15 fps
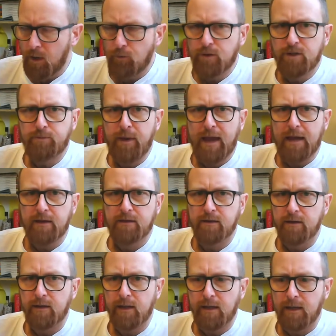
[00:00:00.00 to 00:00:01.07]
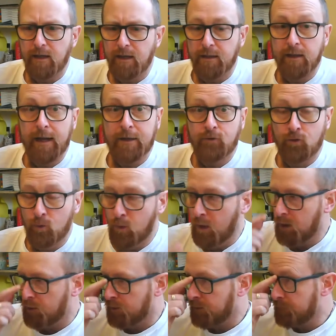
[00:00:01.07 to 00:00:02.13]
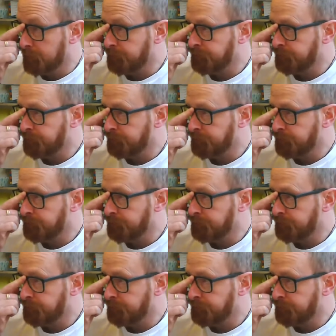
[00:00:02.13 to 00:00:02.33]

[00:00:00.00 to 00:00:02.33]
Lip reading: respect in the natural world.